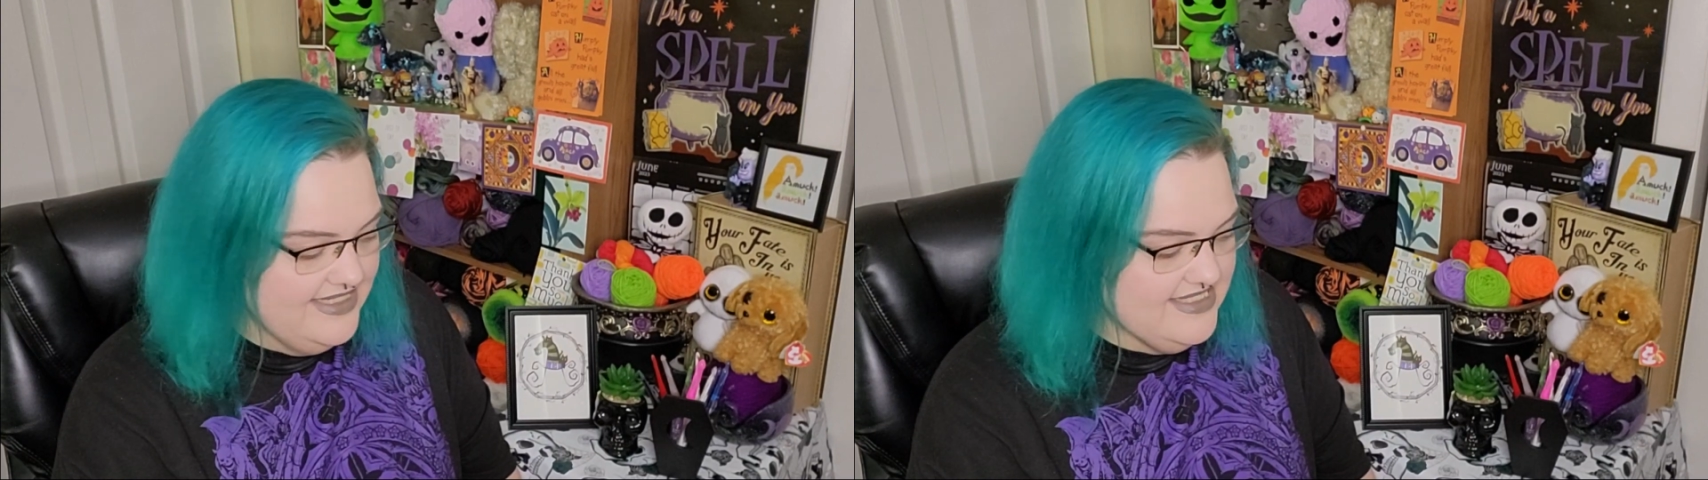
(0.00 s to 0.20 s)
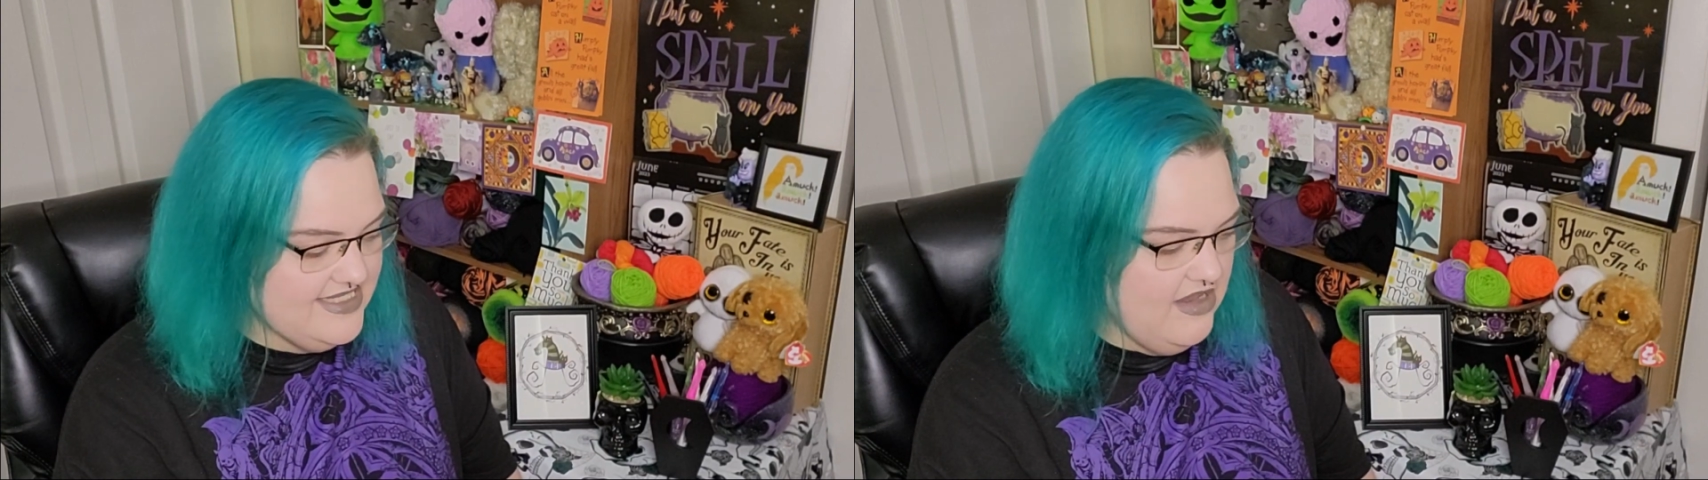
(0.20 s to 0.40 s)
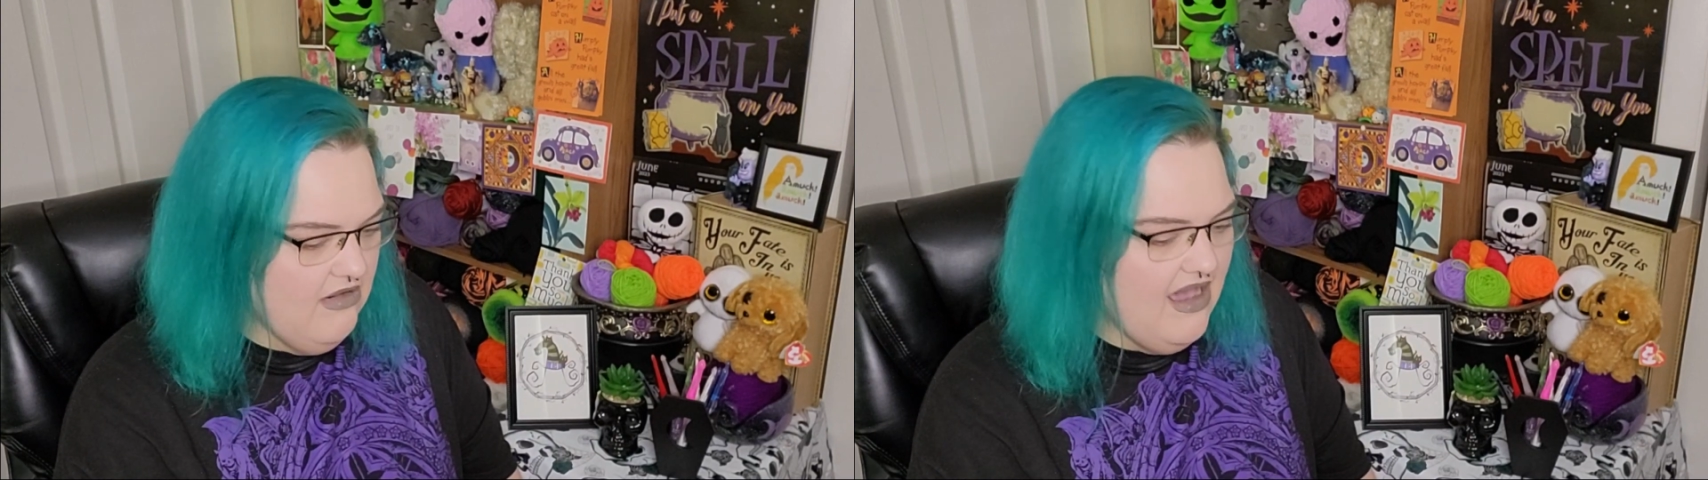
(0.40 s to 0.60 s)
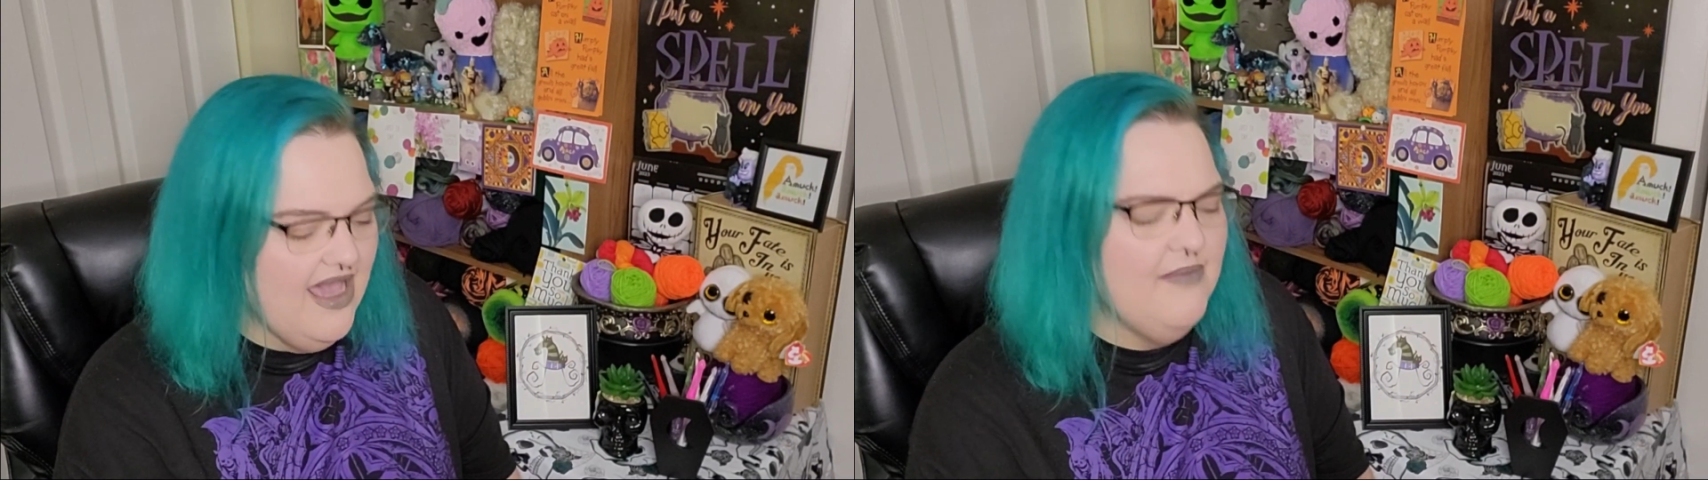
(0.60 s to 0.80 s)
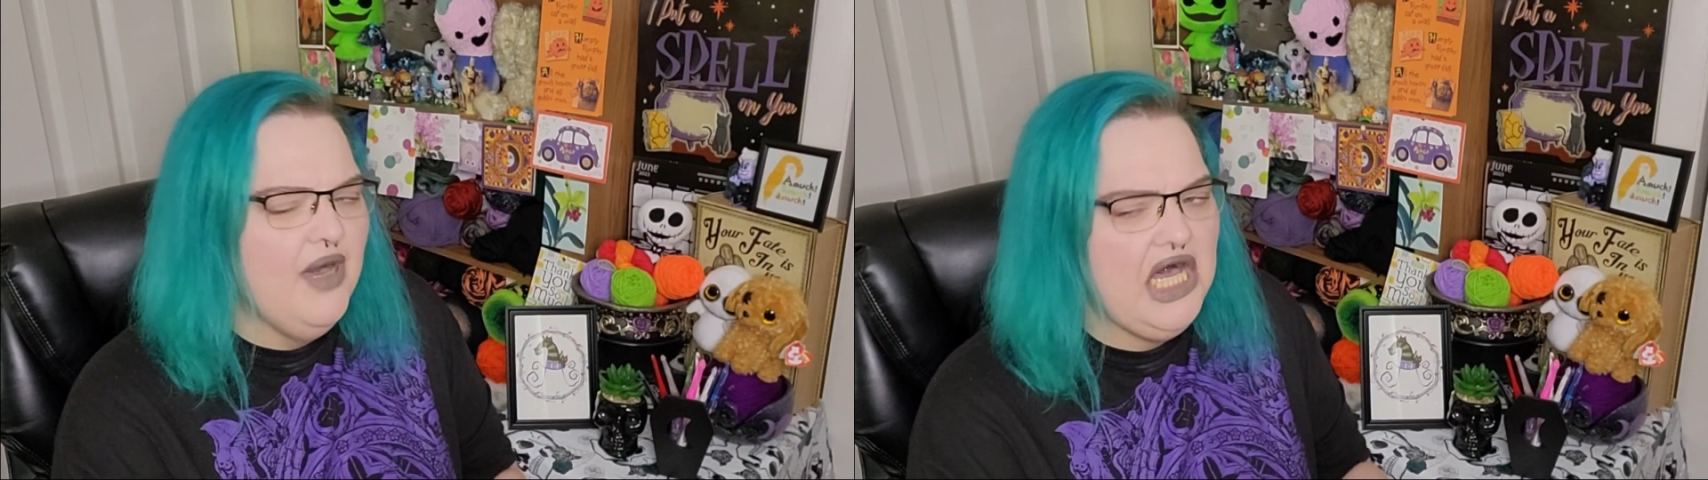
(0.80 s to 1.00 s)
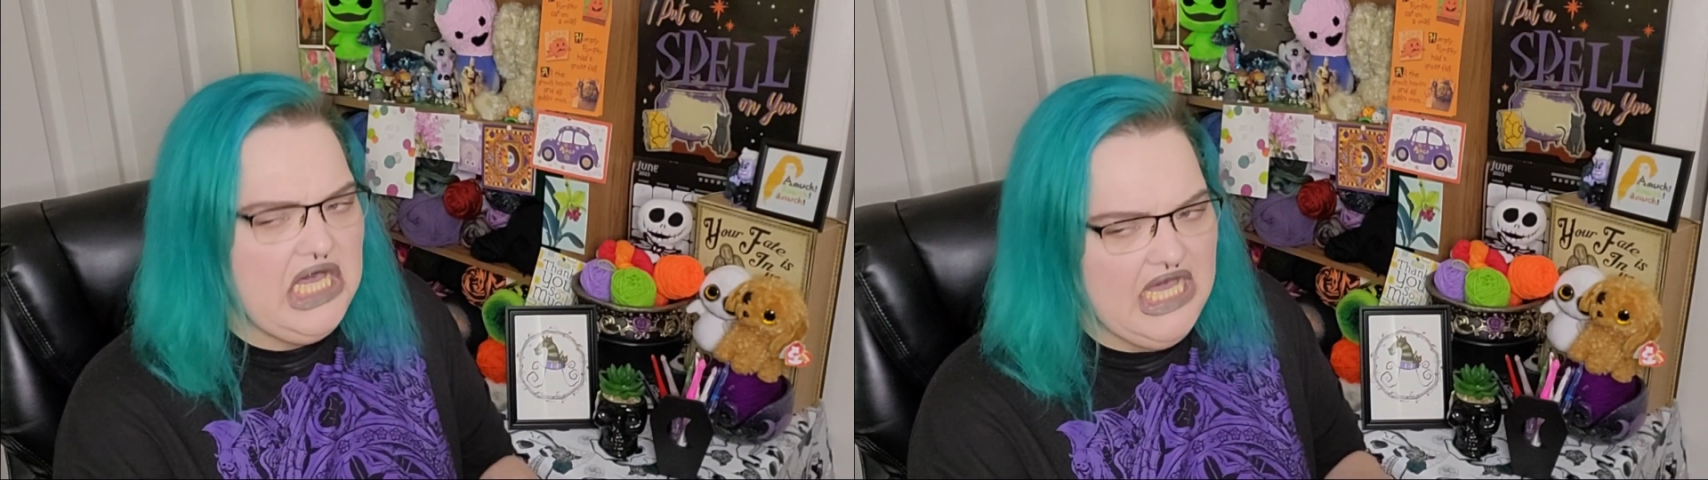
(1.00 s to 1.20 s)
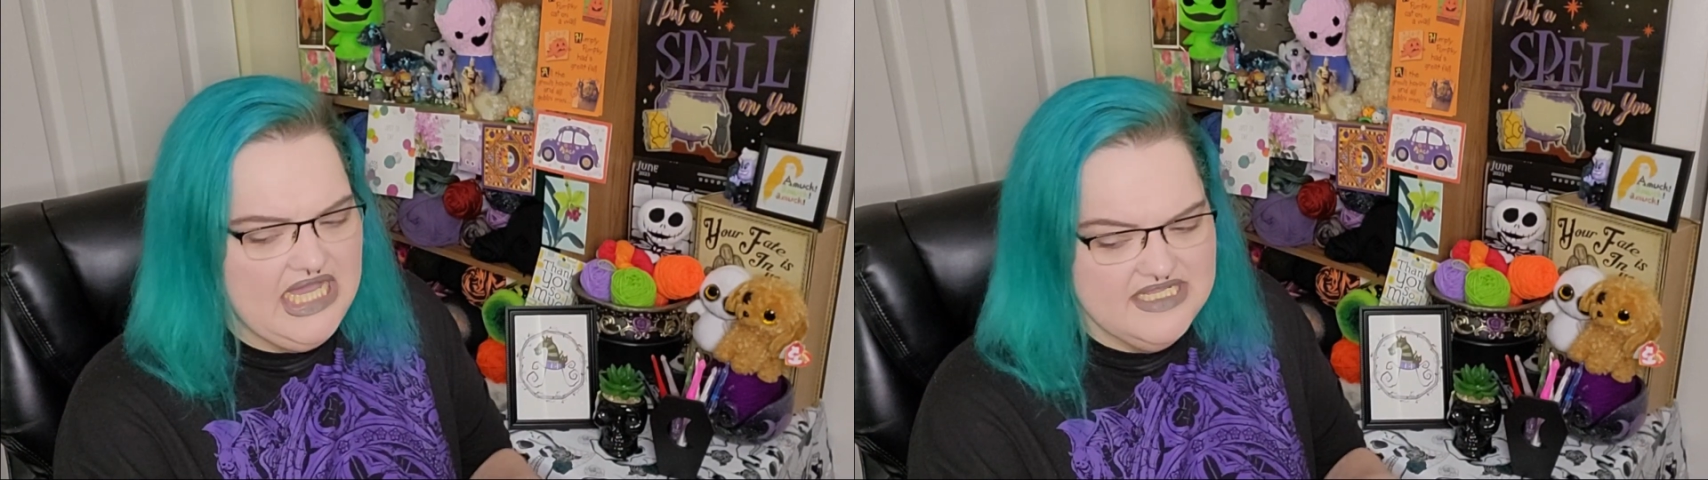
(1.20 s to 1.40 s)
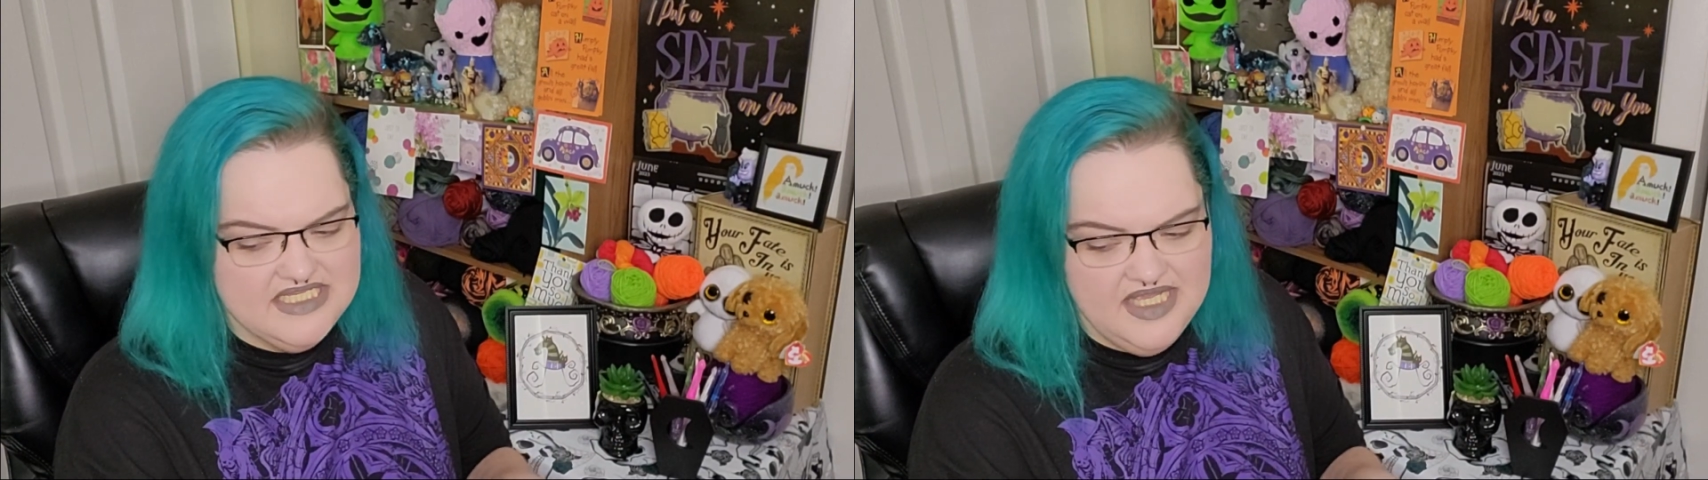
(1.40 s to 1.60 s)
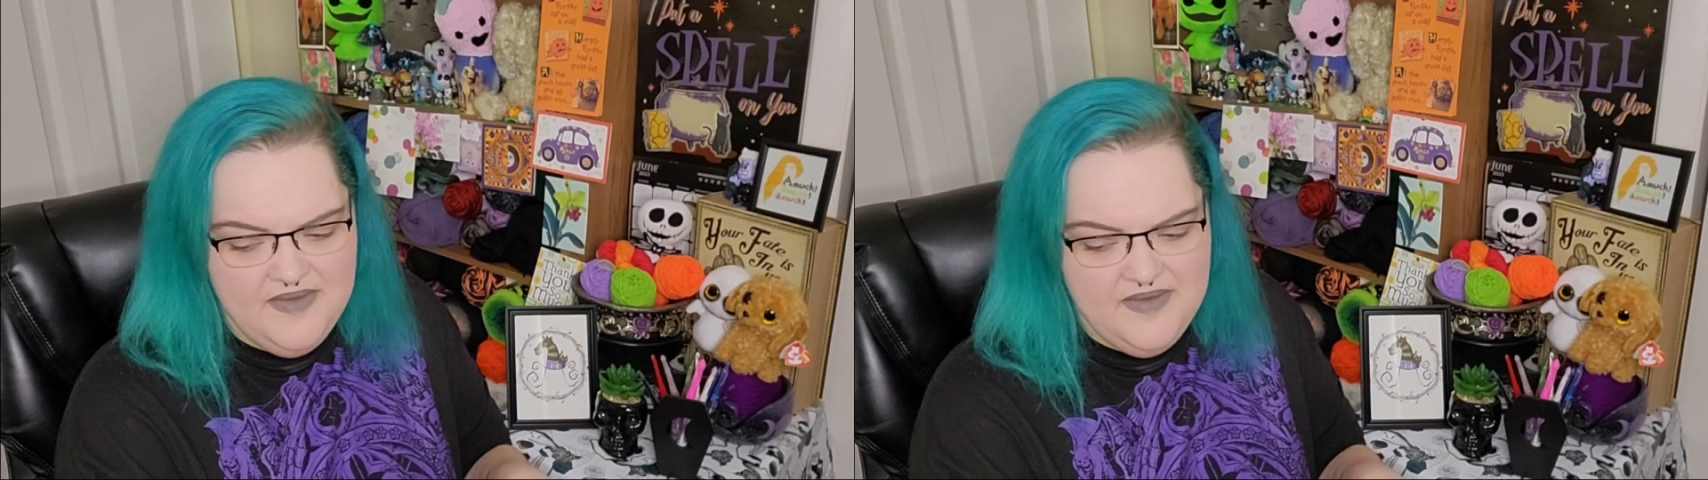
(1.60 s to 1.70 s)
And so I'm hot.